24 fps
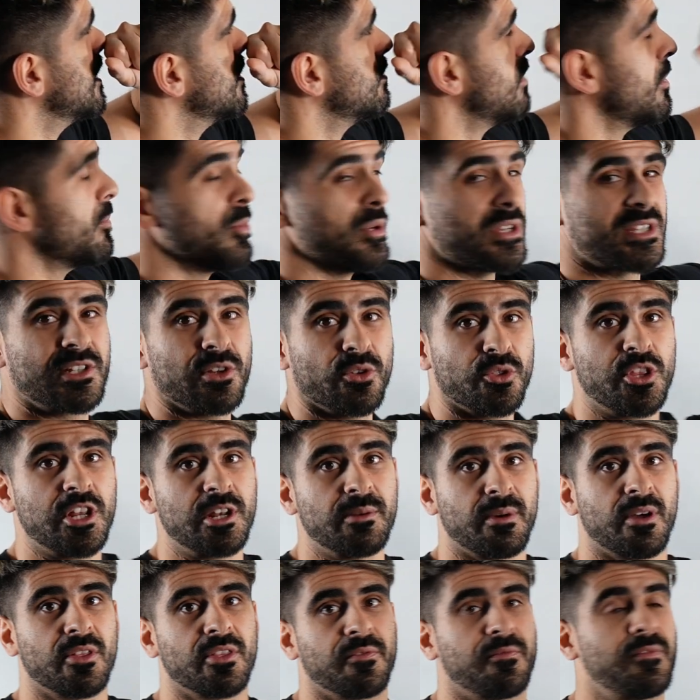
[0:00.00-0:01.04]
Remember, we're still thinking
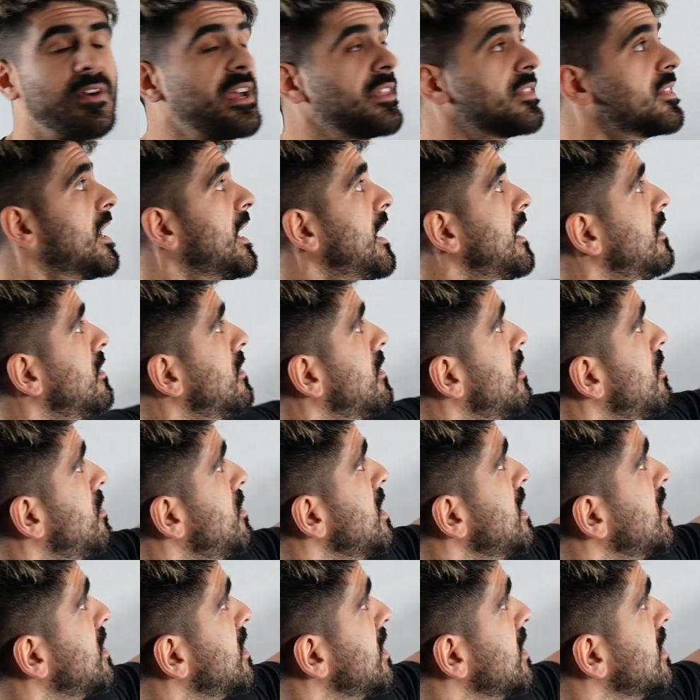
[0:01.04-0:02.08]
about the fact that
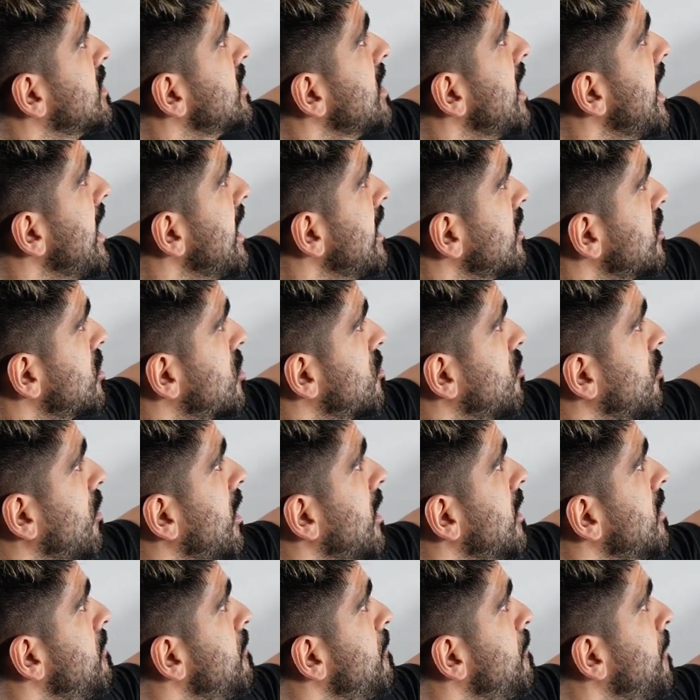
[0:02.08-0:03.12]
this is x,
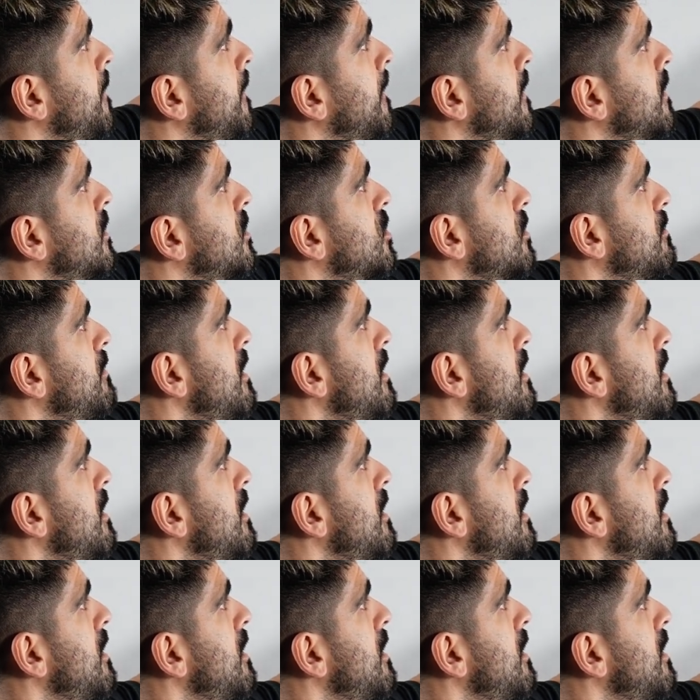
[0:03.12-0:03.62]
right? So